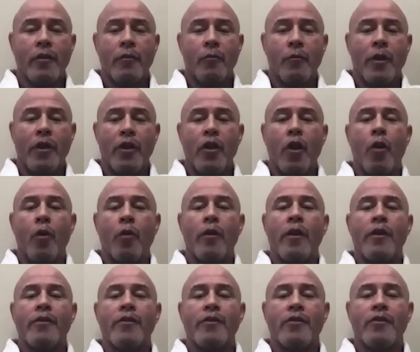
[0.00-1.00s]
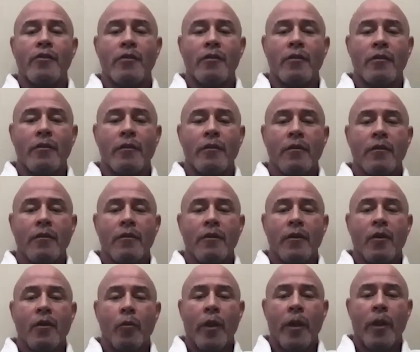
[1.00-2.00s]
we notice,
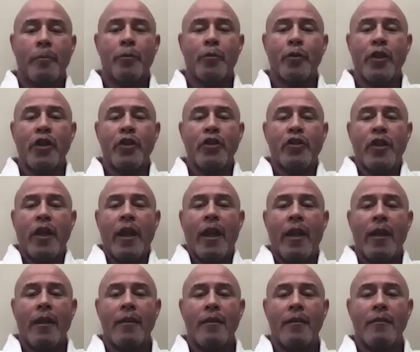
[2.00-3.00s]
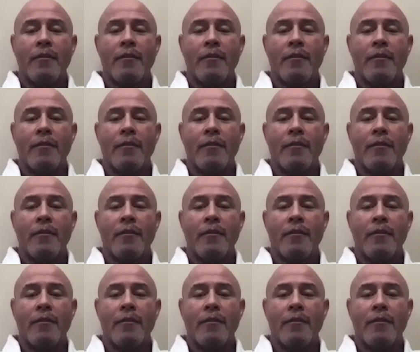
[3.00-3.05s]
we appreciate,